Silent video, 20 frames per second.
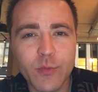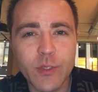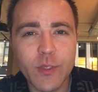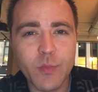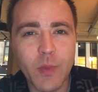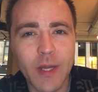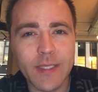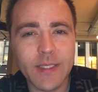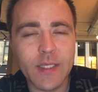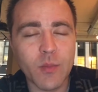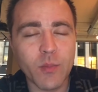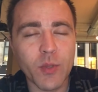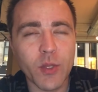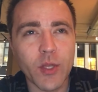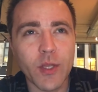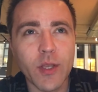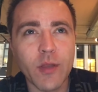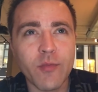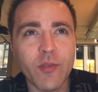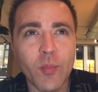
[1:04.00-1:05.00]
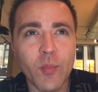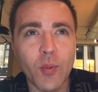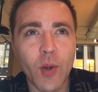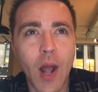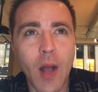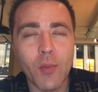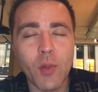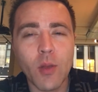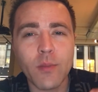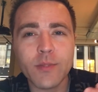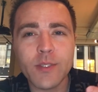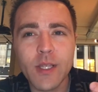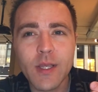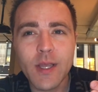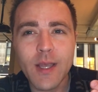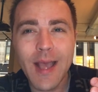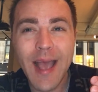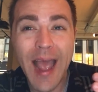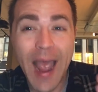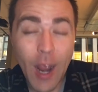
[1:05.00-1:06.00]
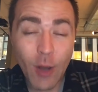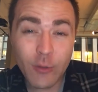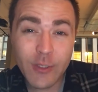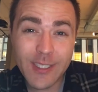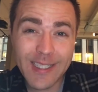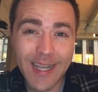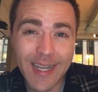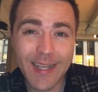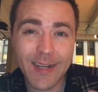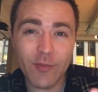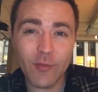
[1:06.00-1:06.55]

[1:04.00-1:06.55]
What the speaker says: responsibility for problems outside